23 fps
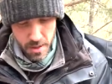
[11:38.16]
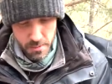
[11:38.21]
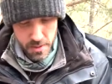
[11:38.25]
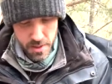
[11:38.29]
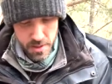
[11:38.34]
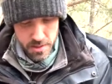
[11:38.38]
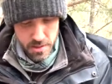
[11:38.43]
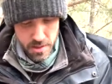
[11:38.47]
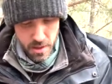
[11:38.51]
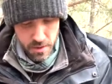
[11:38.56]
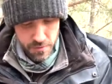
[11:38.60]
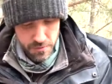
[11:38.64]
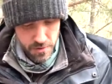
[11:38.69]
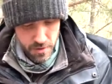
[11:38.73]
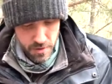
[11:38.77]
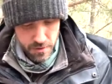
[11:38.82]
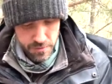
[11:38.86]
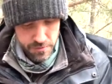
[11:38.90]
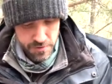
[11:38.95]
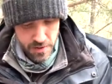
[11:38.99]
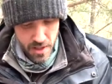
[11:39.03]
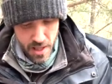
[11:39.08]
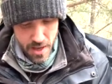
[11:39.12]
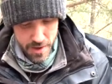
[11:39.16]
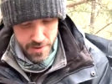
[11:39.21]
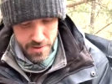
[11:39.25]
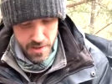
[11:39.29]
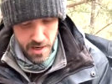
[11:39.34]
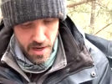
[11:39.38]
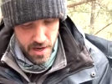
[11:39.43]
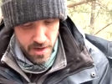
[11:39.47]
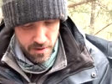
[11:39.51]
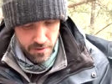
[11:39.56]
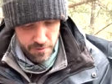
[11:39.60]
myself a fly
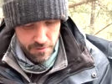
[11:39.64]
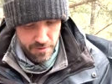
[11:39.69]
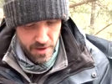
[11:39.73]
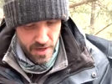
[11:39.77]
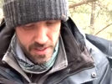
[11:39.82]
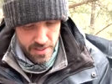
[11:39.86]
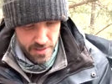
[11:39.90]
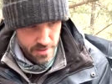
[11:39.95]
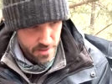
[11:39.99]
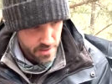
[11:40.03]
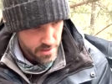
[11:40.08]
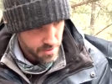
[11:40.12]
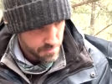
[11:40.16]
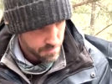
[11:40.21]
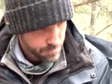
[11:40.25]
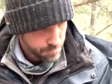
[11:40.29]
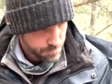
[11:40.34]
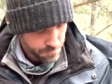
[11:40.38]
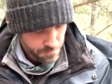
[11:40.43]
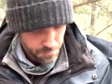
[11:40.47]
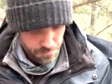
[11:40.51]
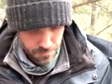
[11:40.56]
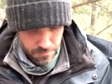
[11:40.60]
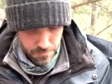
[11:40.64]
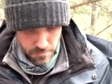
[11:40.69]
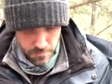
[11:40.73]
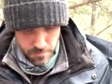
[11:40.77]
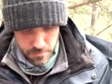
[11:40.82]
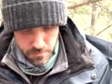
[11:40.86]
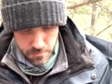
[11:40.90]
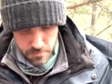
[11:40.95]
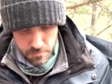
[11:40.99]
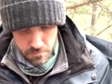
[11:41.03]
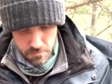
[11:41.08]
tying vise.
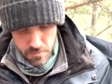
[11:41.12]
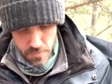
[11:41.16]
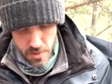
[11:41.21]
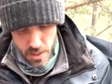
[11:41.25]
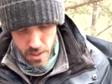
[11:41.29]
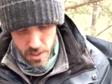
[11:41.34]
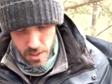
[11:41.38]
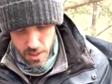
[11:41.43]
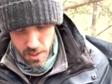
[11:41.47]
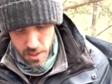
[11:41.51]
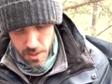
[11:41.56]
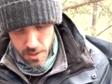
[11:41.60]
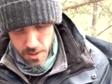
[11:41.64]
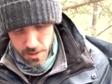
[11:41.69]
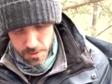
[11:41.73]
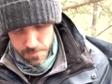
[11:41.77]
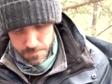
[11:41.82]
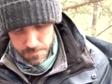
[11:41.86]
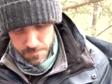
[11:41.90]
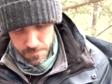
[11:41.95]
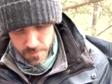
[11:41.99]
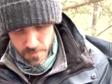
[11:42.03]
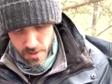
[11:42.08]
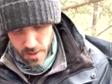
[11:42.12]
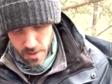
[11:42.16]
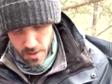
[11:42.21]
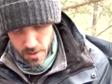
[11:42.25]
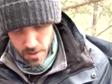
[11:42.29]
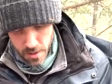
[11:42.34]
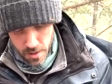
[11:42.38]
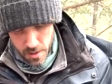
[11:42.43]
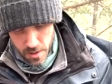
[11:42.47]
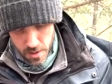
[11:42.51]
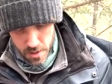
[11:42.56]
Um,
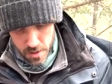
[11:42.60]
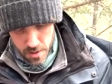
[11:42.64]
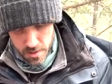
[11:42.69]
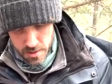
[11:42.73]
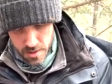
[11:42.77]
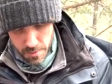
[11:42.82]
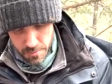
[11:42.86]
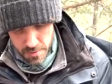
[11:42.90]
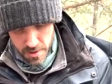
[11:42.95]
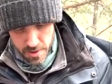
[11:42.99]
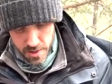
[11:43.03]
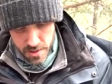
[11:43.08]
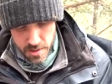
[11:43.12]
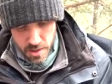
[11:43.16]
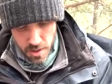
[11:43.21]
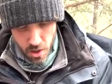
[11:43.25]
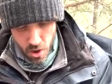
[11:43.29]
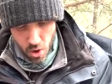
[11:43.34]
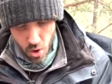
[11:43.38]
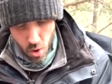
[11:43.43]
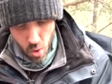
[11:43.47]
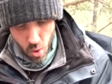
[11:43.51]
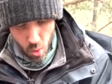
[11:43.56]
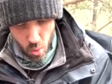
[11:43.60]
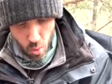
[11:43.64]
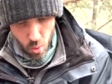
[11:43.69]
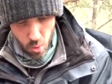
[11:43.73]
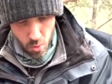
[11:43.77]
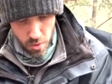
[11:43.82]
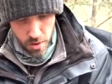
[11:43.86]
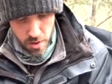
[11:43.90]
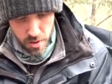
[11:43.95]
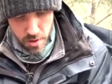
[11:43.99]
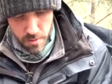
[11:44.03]
something that's gonna
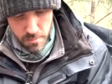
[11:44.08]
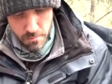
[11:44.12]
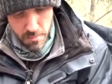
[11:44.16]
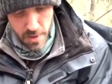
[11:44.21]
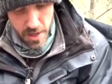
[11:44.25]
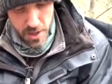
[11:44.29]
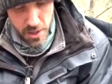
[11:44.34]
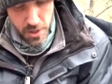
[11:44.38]
hold my